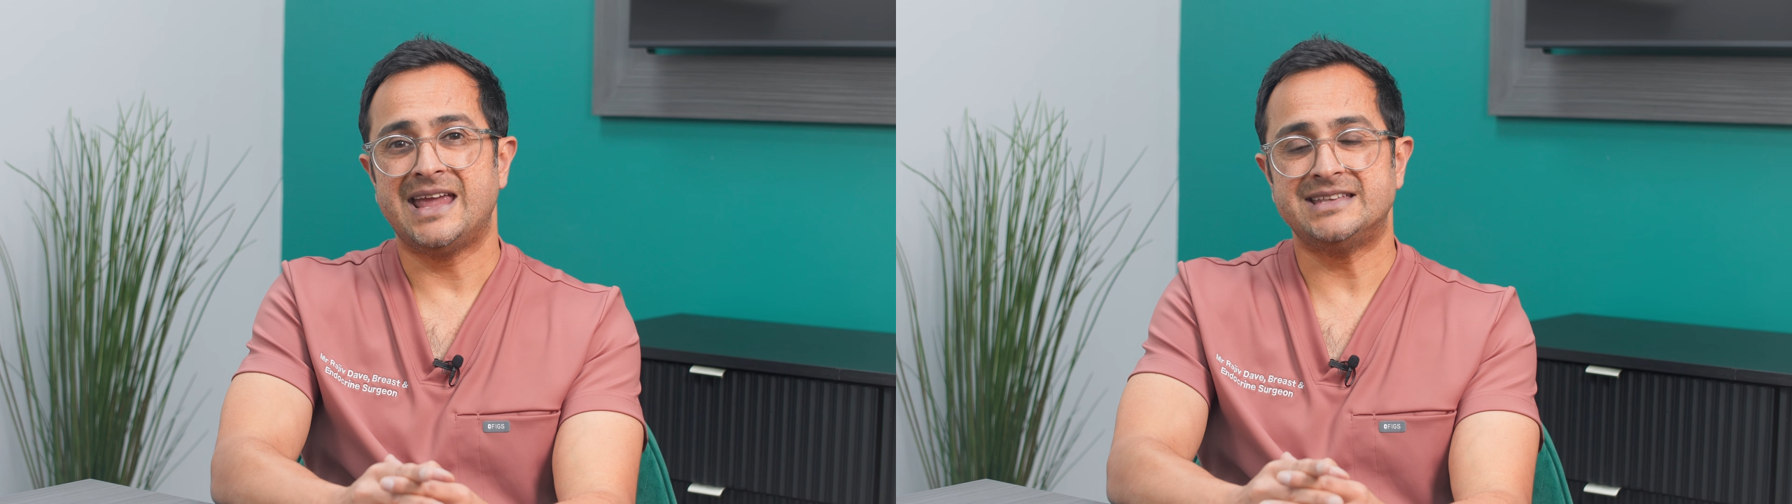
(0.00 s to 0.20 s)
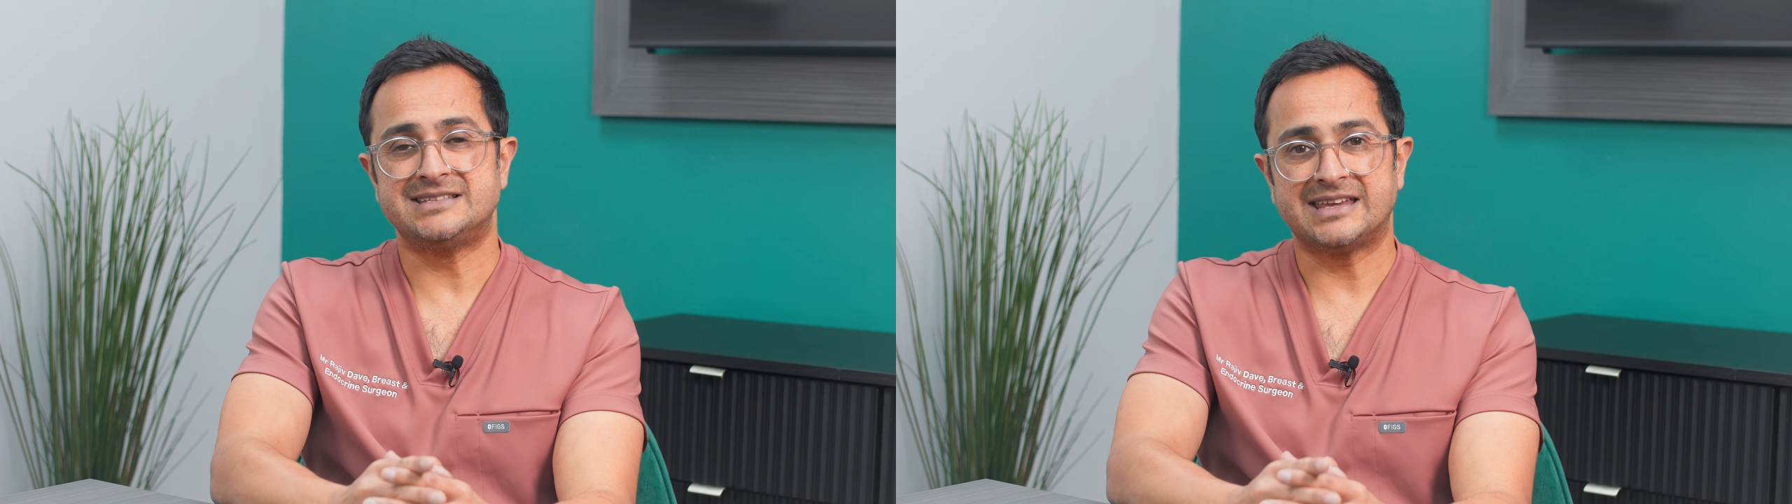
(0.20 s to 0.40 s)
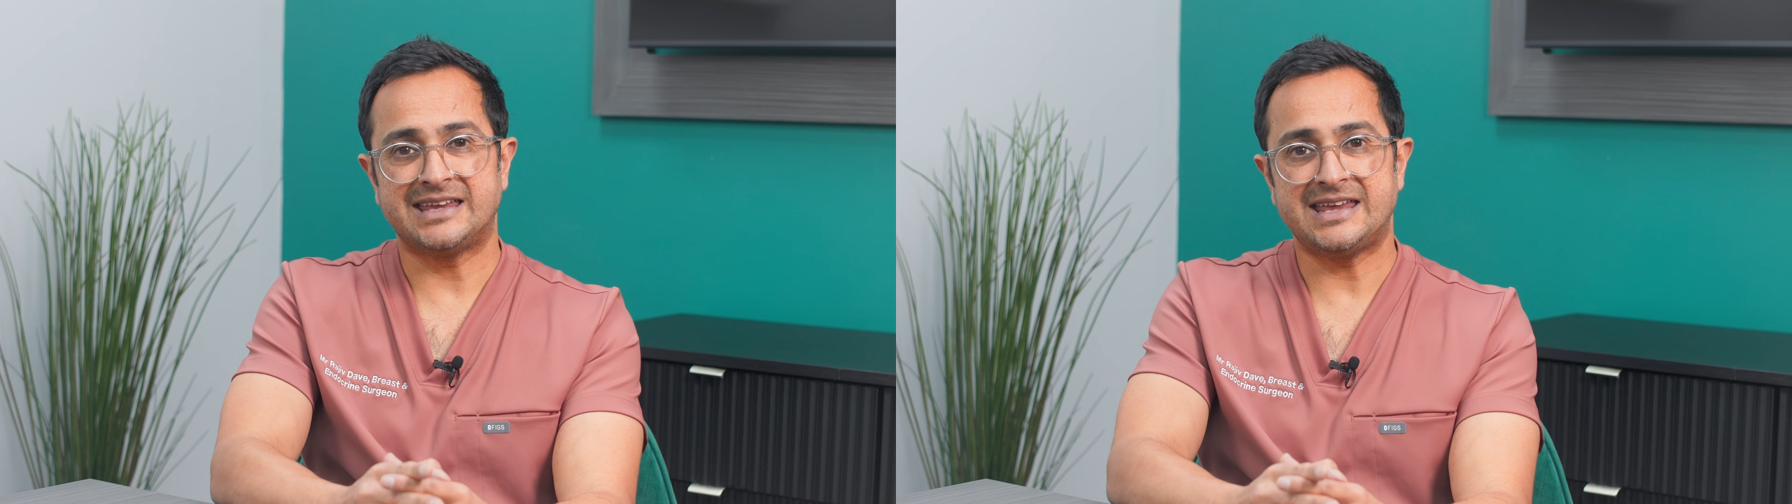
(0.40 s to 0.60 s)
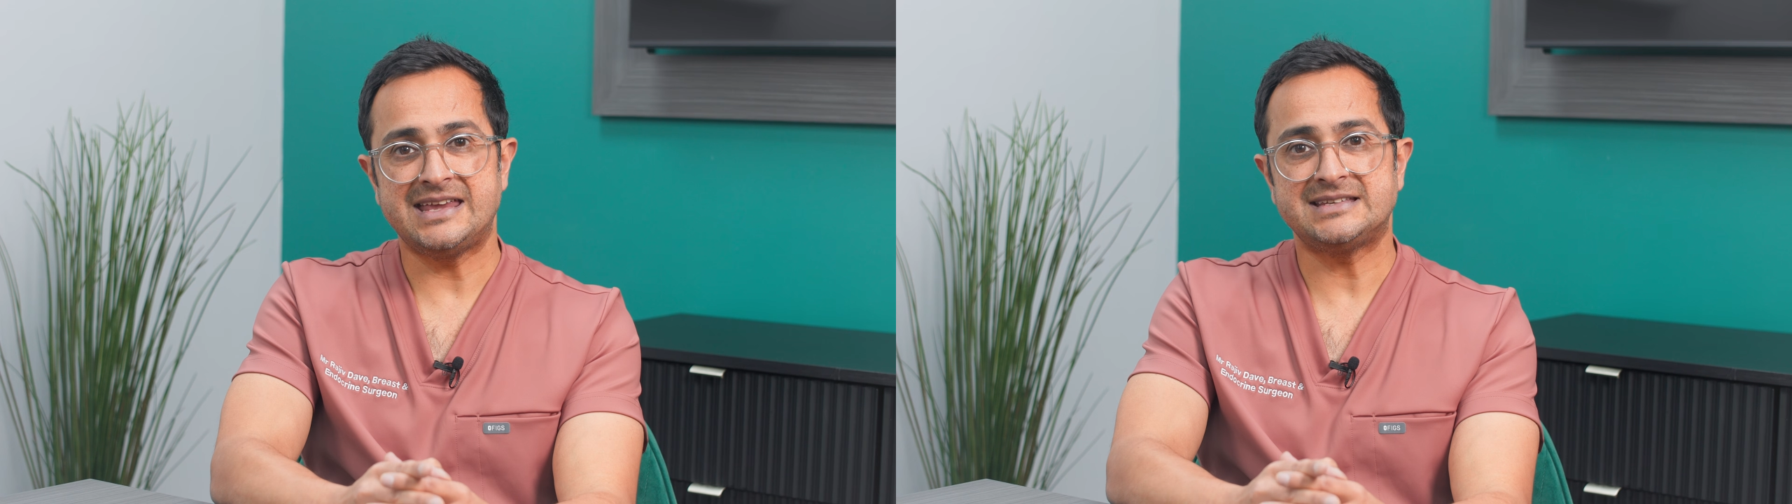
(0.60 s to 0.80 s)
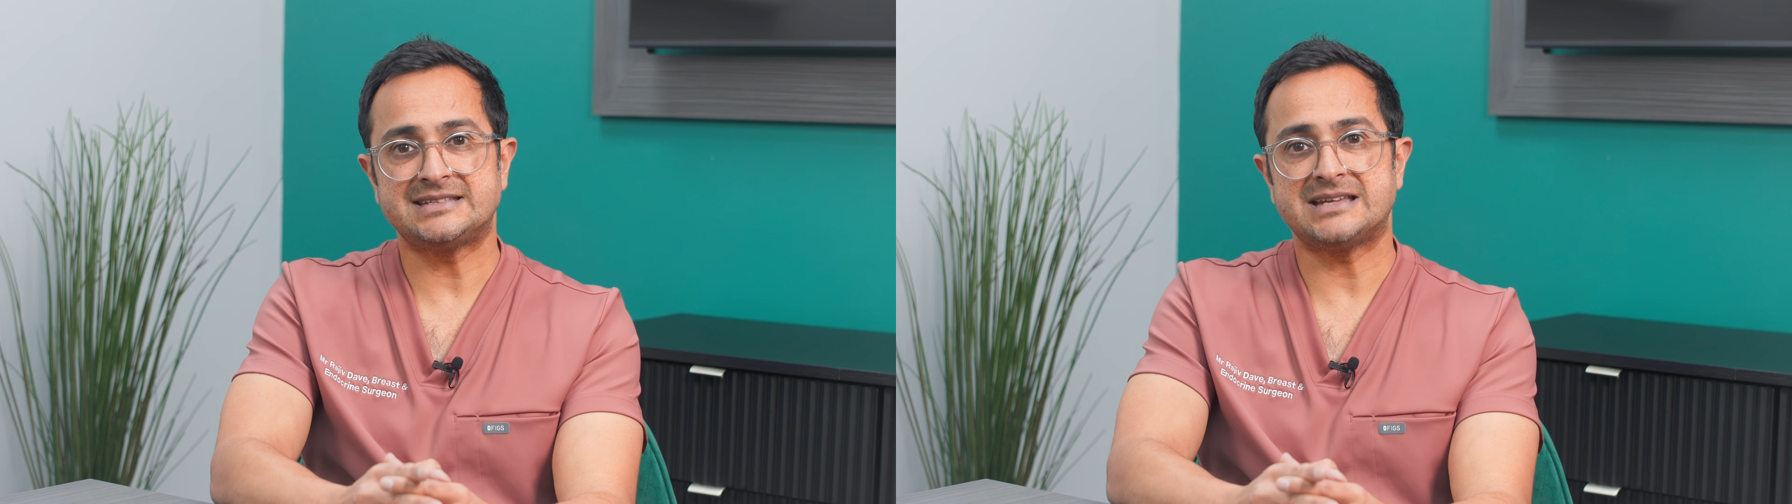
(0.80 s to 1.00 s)
It's a
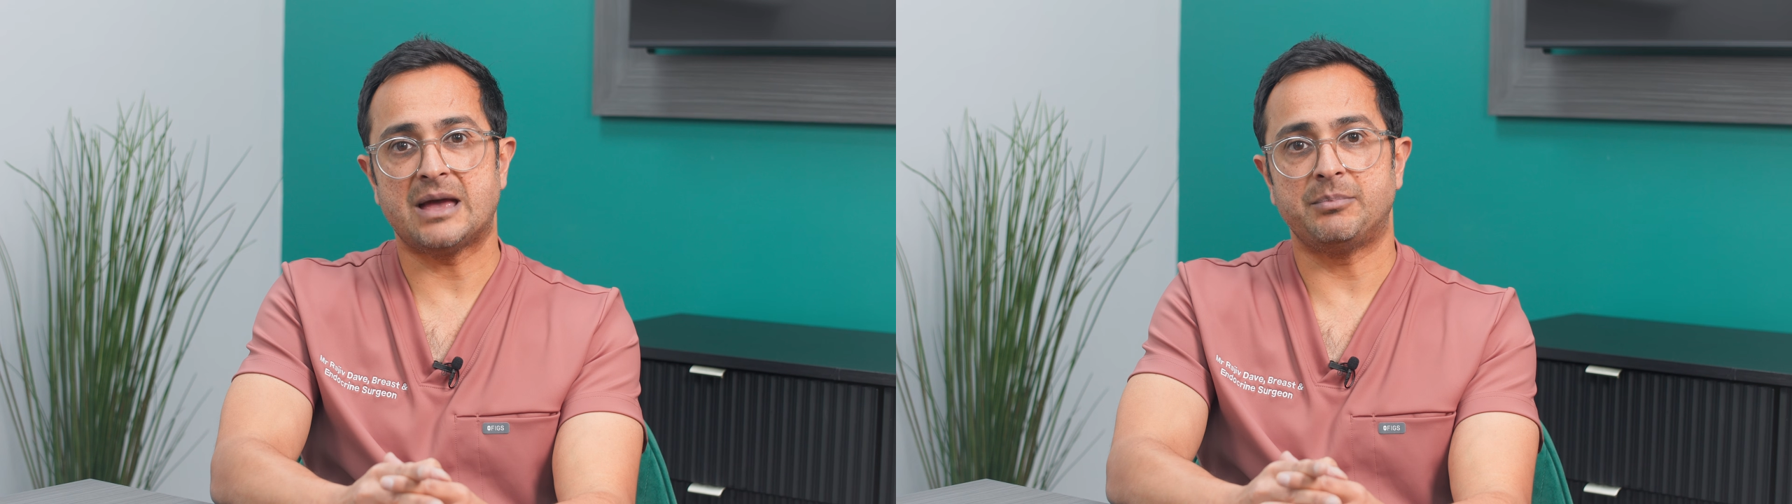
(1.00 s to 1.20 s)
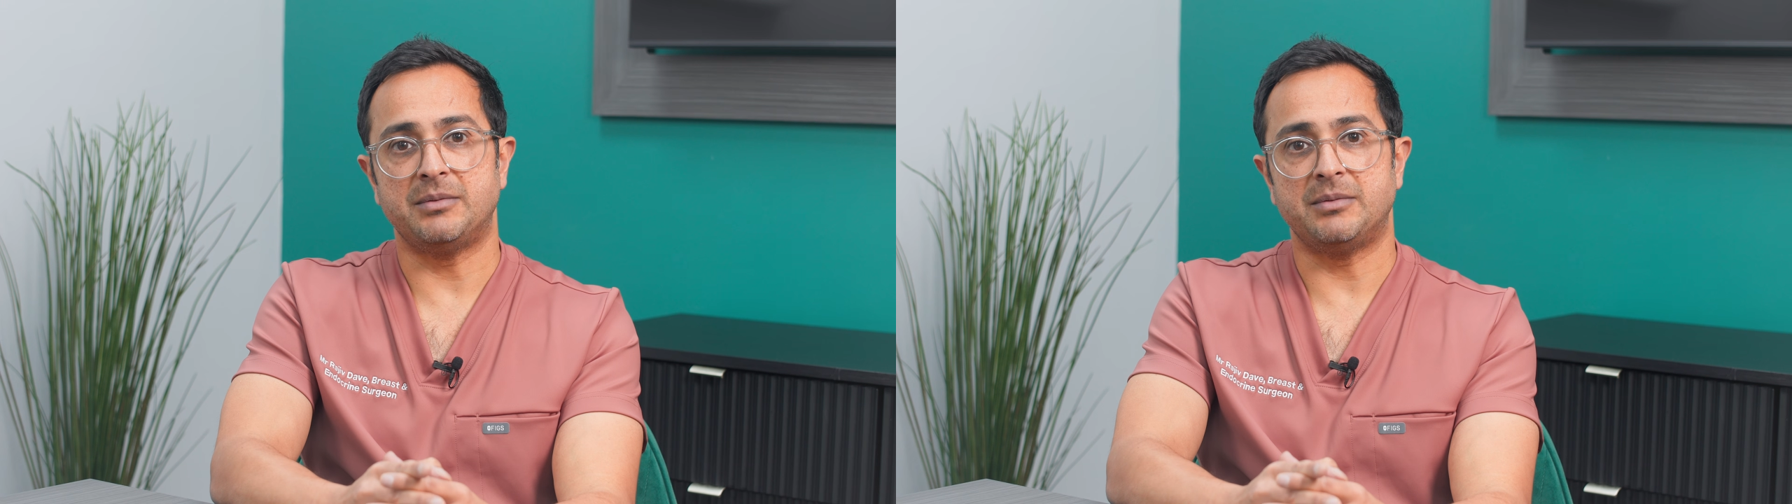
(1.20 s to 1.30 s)
key step